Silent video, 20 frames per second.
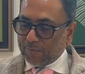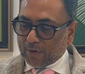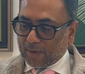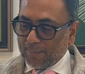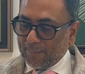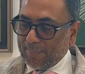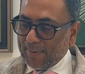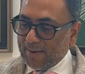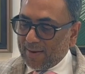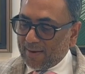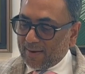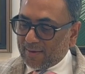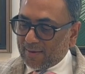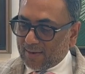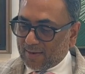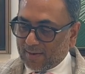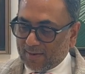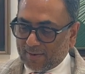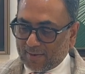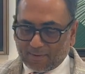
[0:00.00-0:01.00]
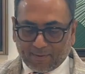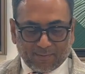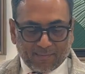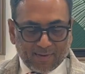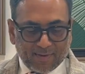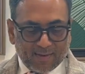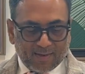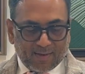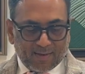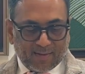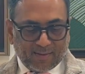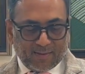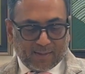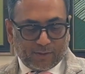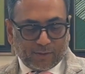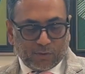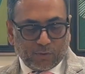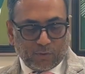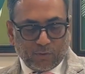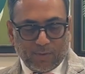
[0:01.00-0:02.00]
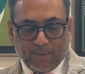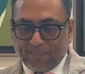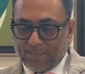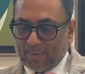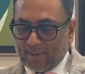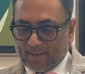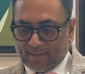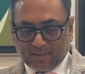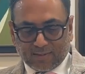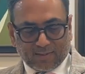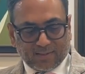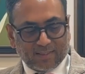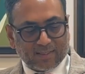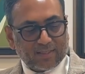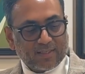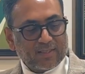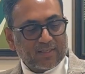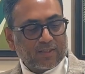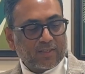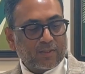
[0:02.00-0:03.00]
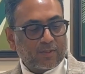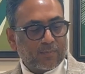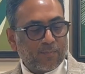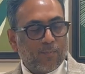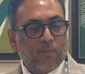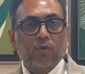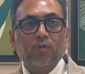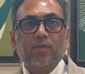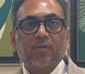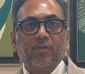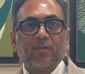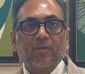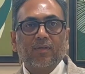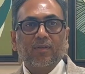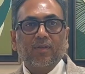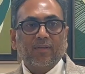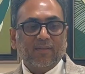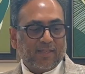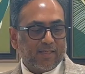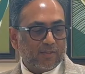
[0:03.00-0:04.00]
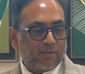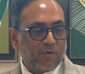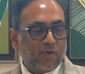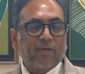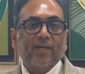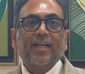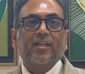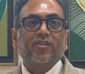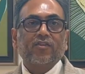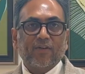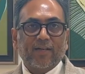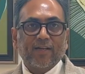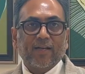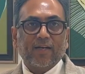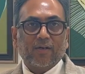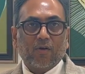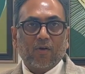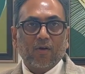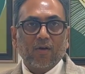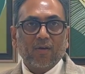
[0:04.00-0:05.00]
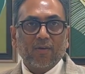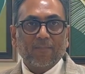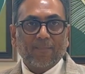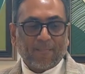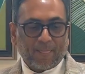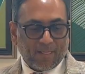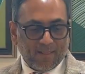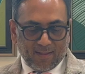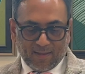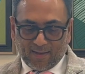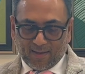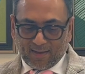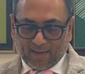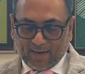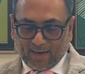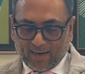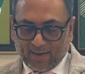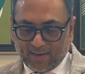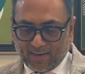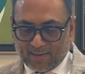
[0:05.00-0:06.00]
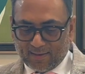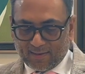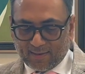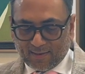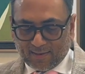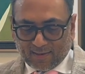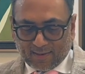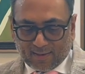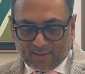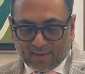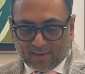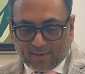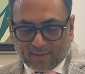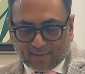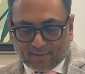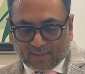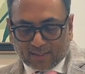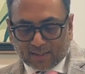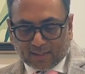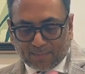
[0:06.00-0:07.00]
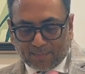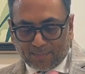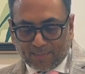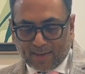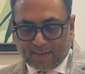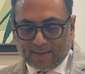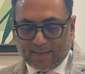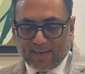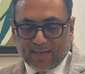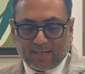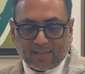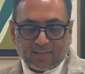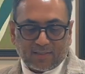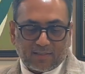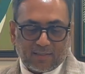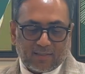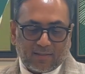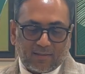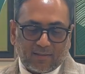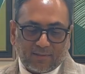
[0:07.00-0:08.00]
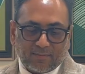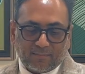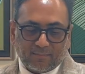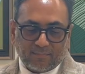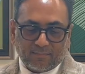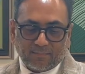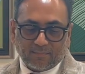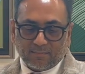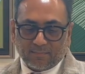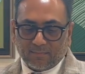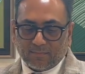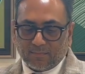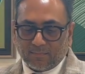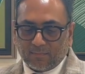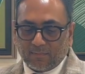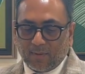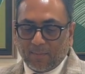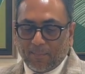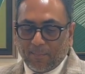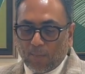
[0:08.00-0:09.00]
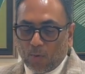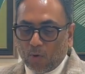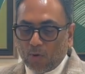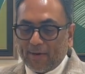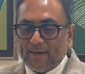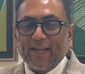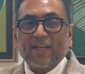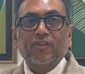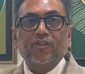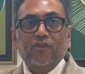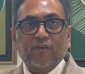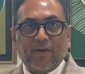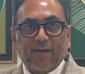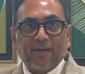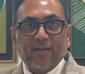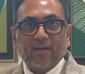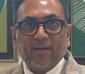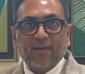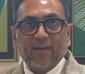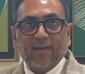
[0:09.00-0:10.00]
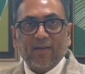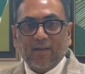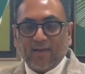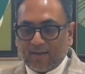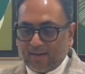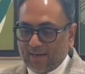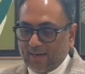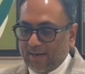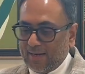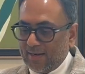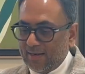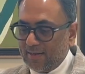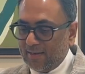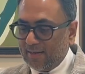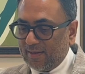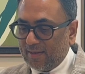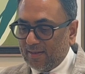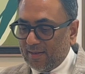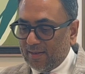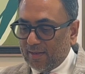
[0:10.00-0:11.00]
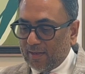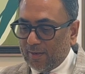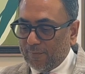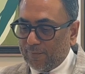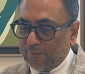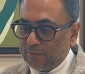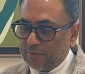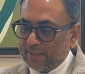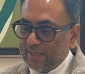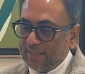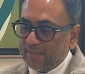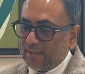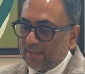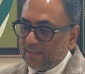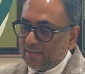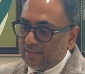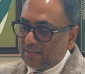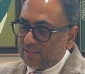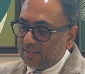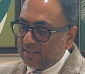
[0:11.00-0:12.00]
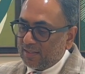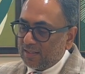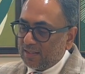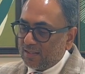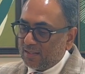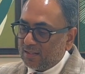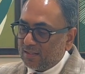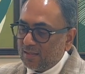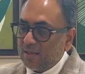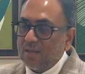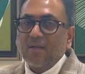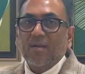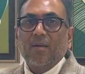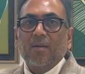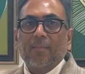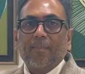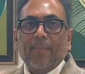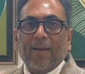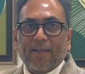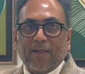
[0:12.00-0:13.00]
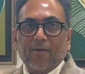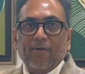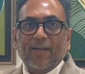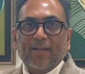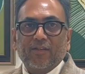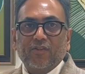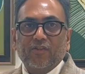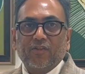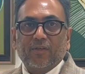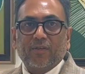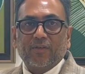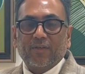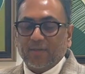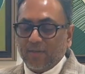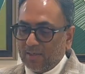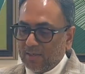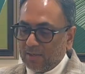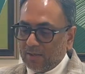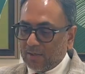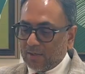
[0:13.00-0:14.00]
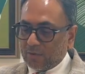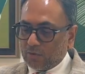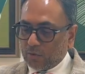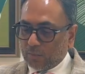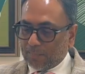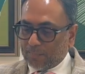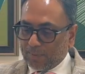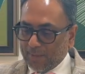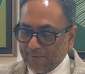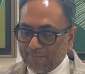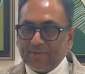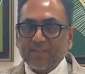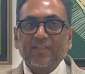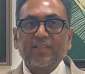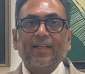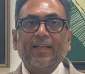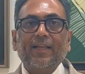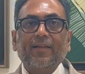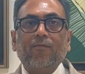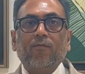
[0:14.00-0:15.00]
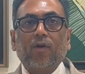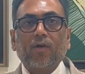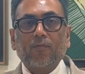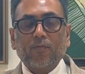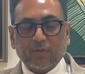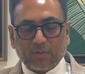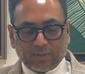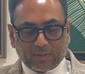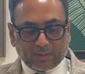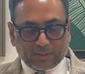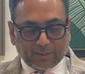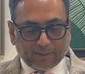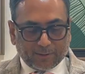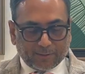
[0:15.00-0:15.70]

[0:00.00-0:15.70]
you compare the two implants, this is smooth. There's no texturing at all, and this implant has more texturing. And if you see this, this is micro texture. So previously, what was